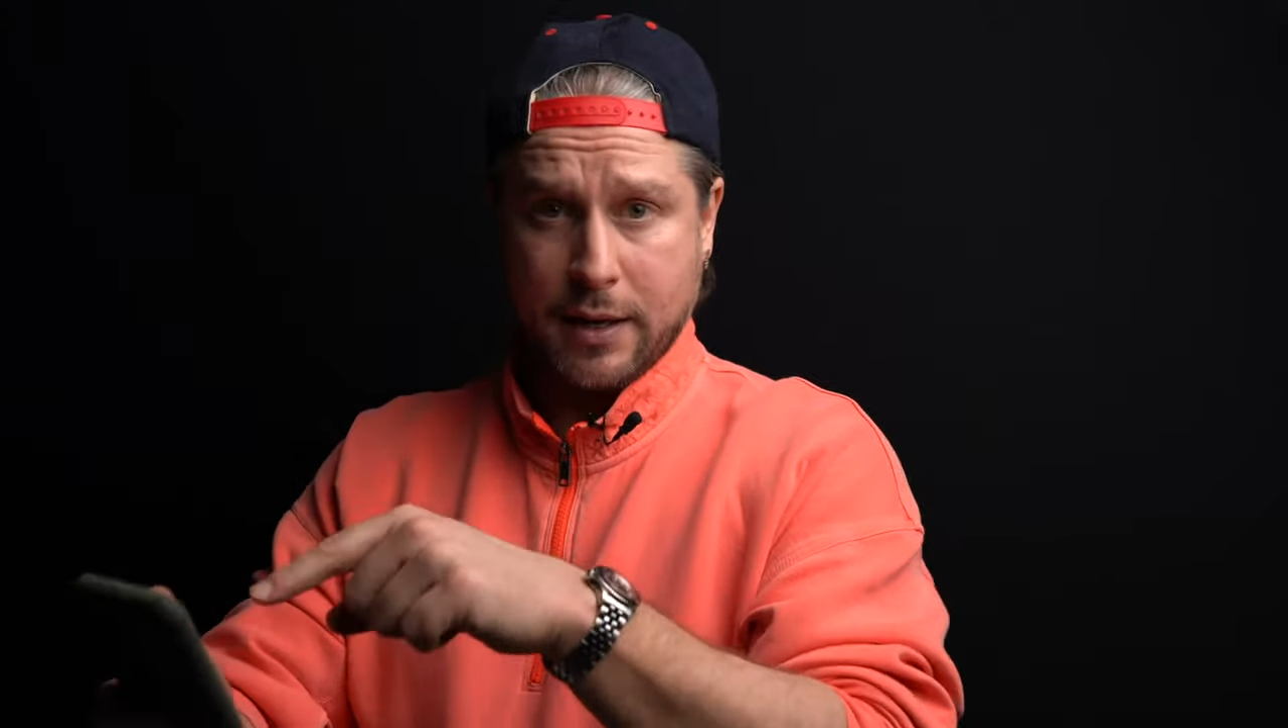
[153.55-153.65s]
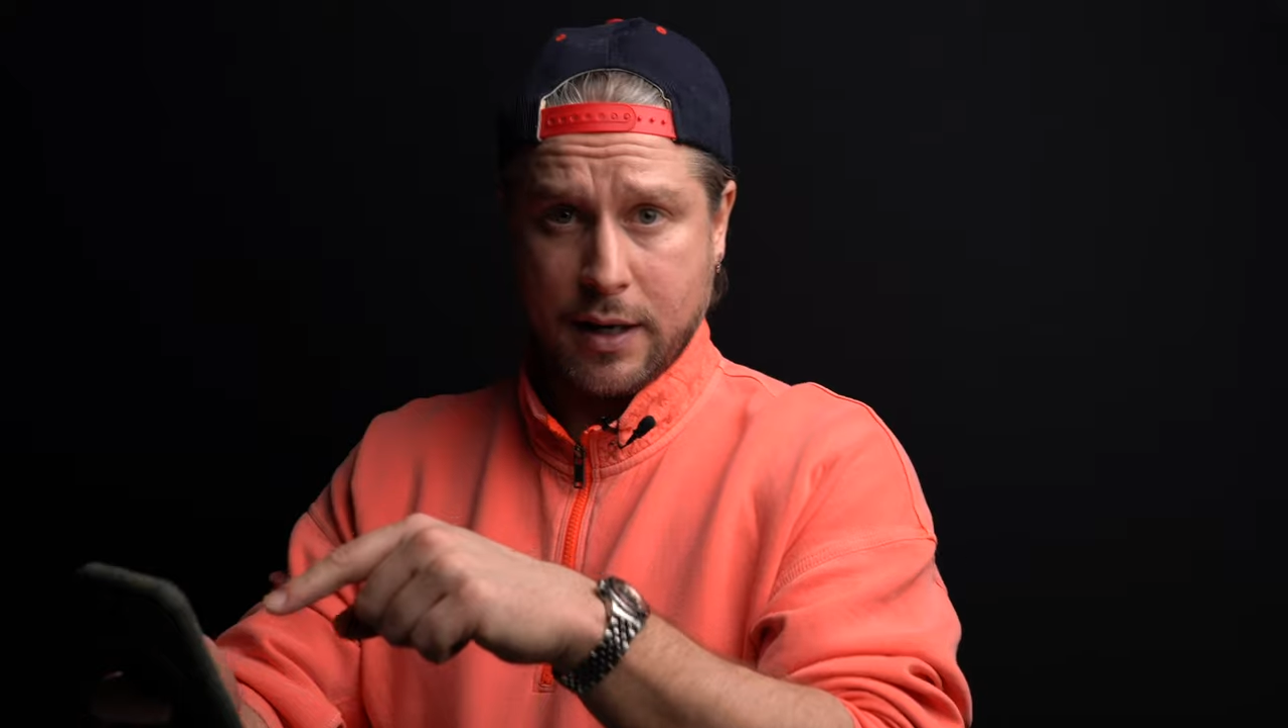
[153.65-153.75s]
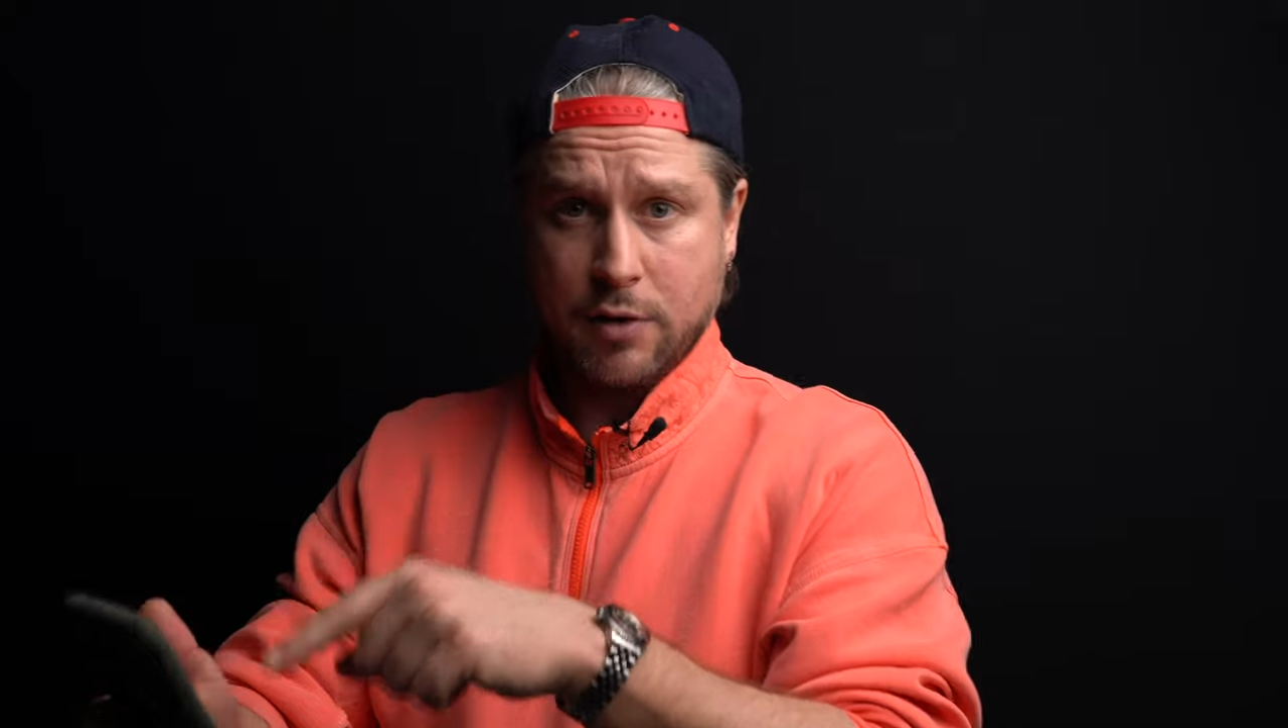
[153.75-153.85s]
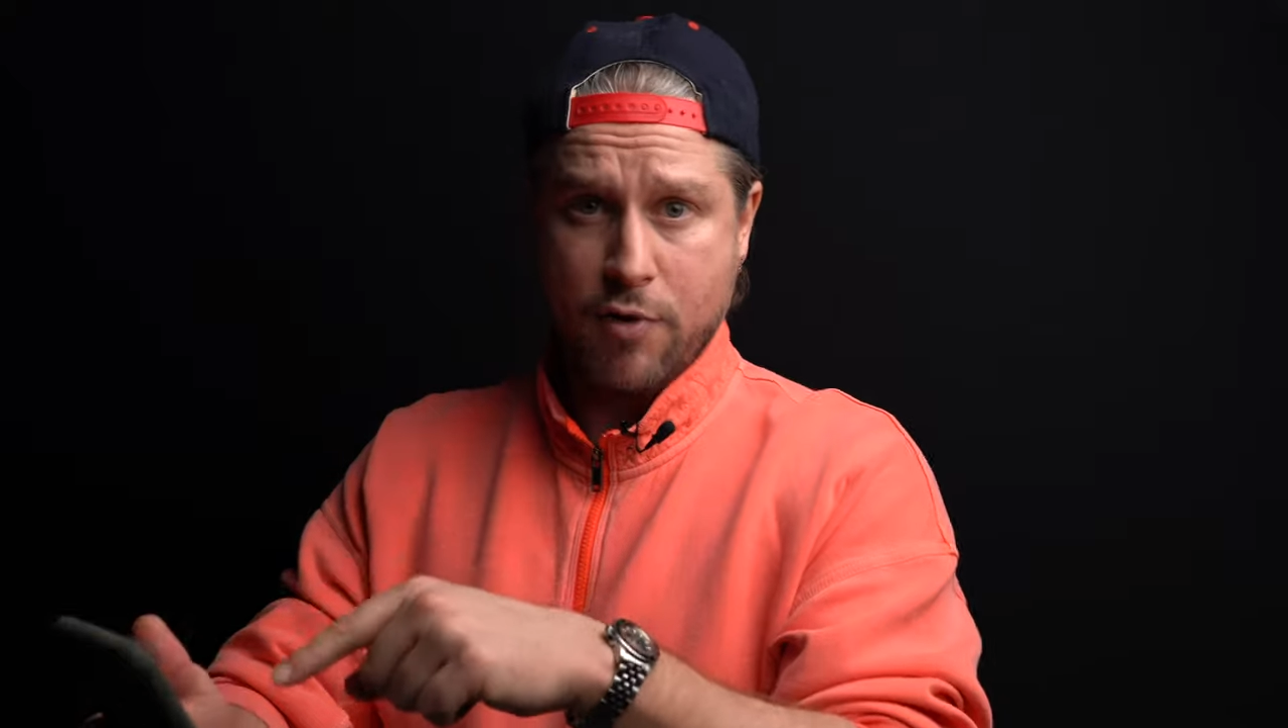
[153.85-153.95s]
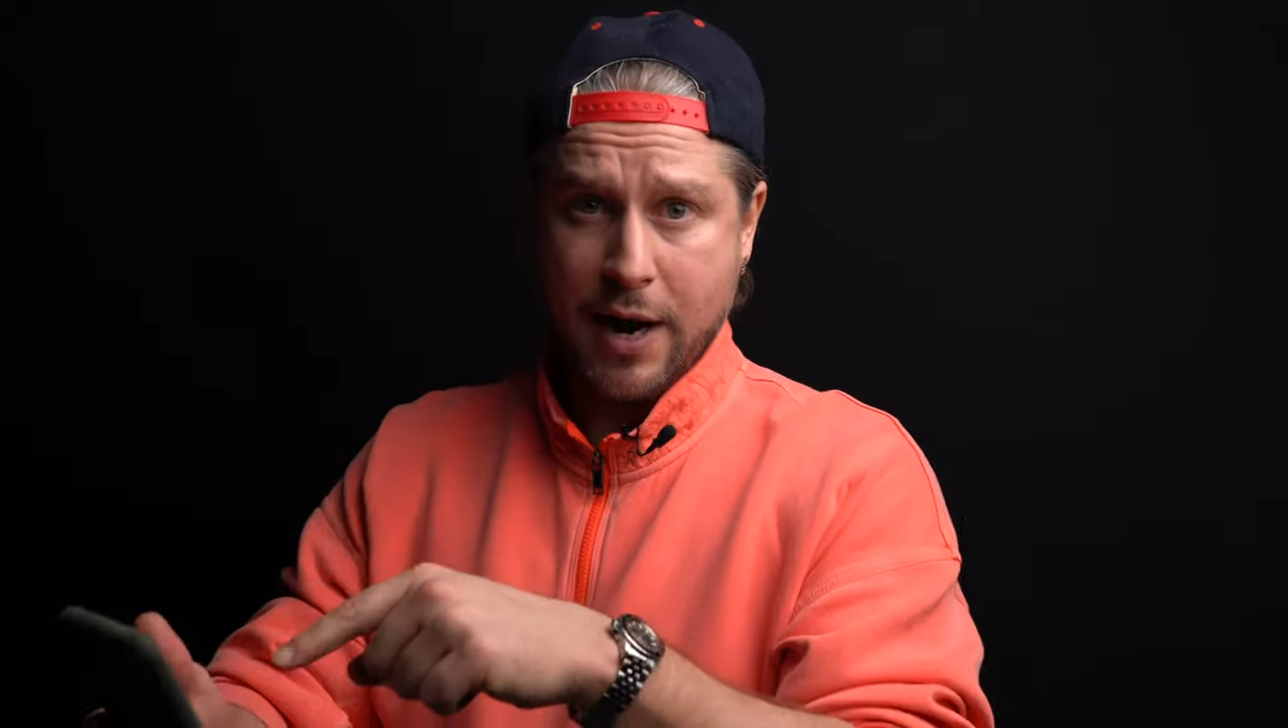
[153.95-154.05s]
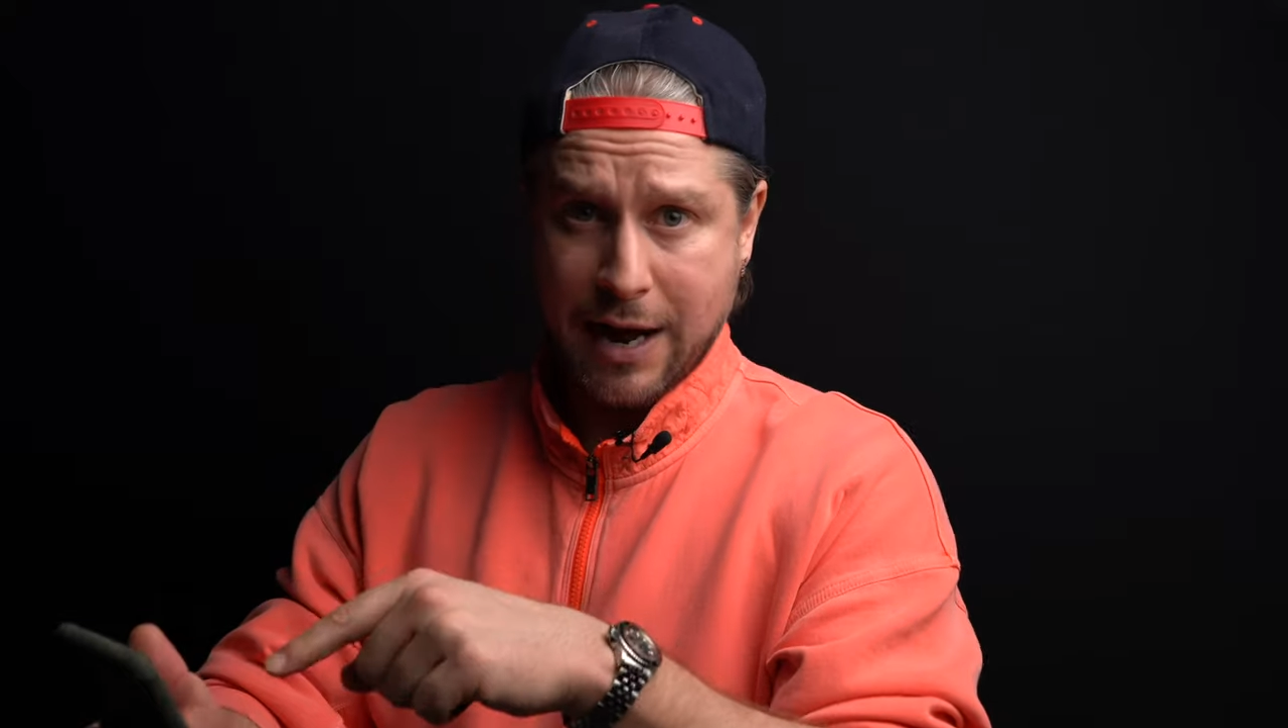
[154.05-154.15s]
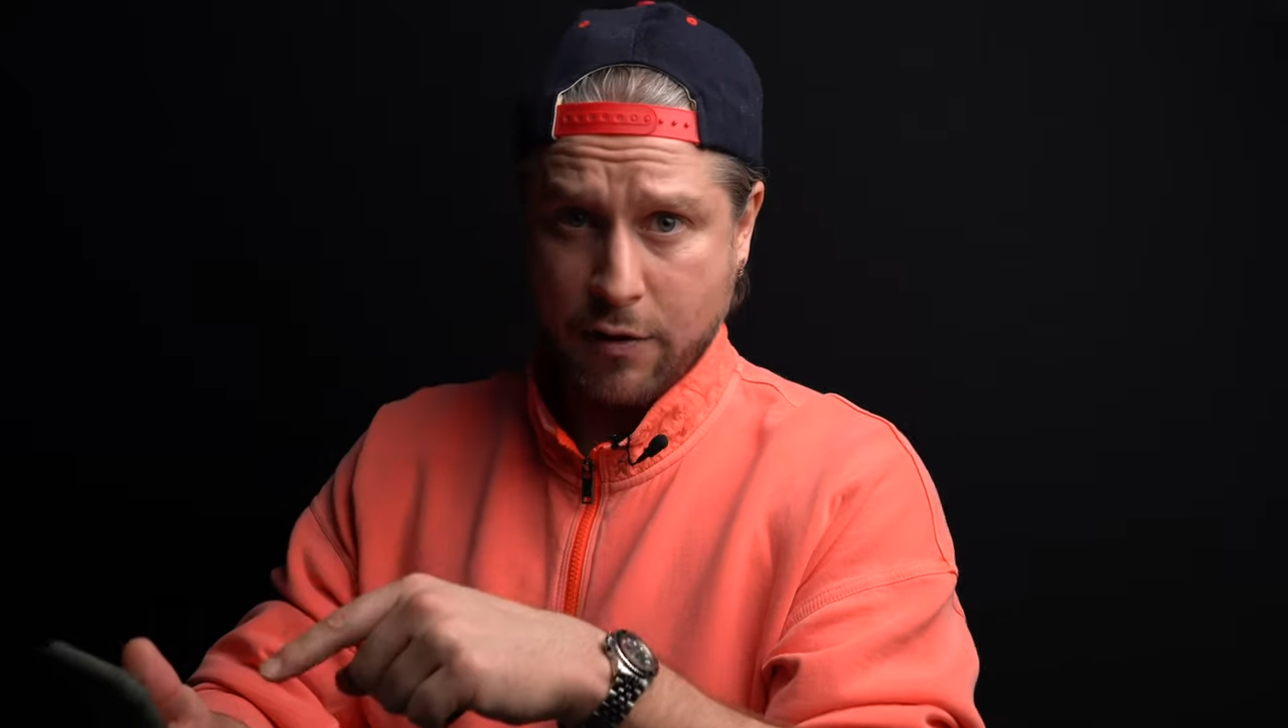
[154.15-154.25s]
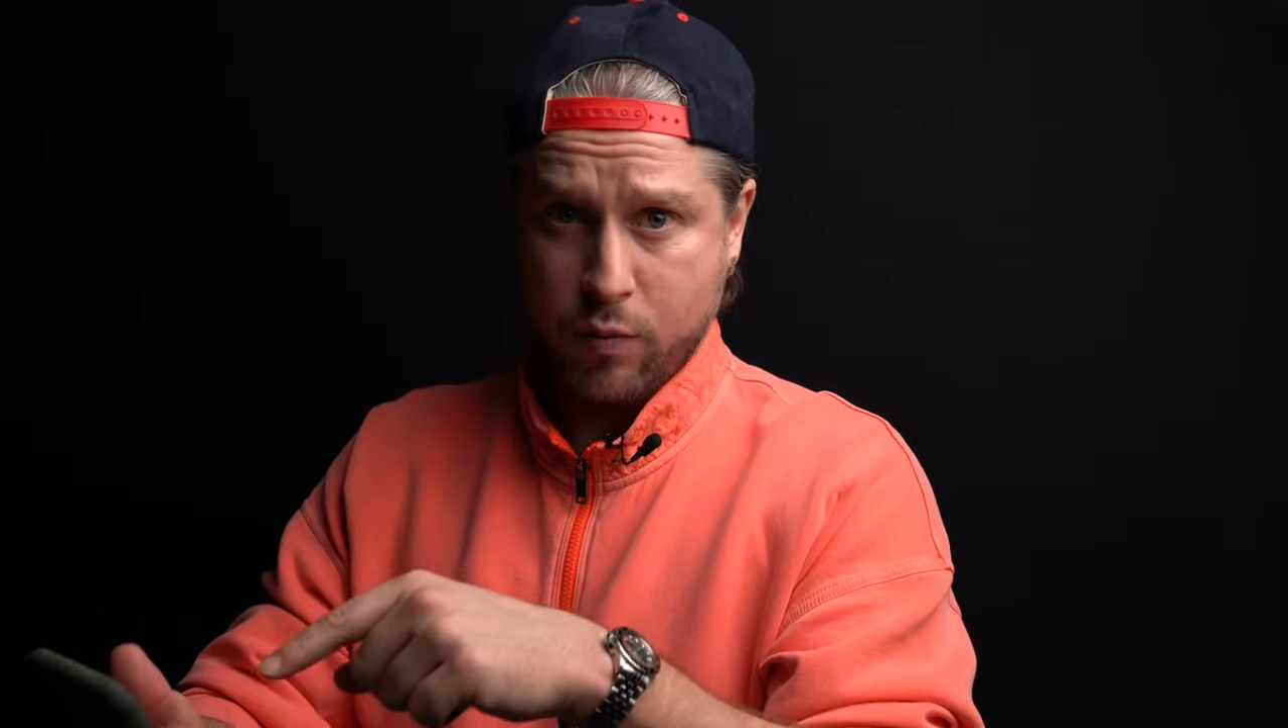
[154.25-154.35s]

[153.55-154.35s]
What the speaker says: had run out